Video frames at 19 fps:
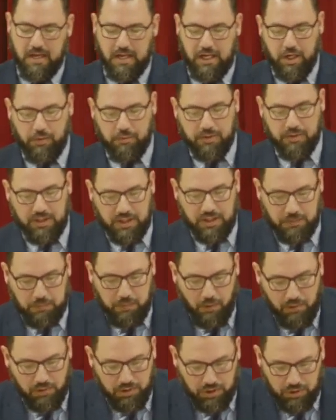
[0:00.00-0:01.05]
He was
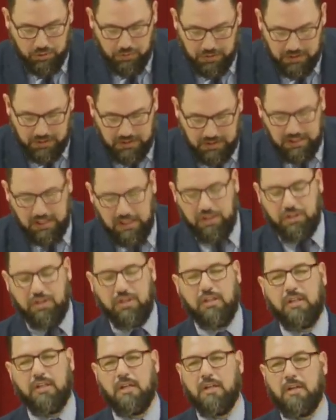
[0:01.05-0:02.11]
exposed to his
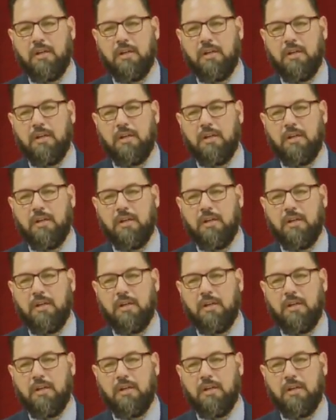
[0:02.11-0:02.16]
teaching,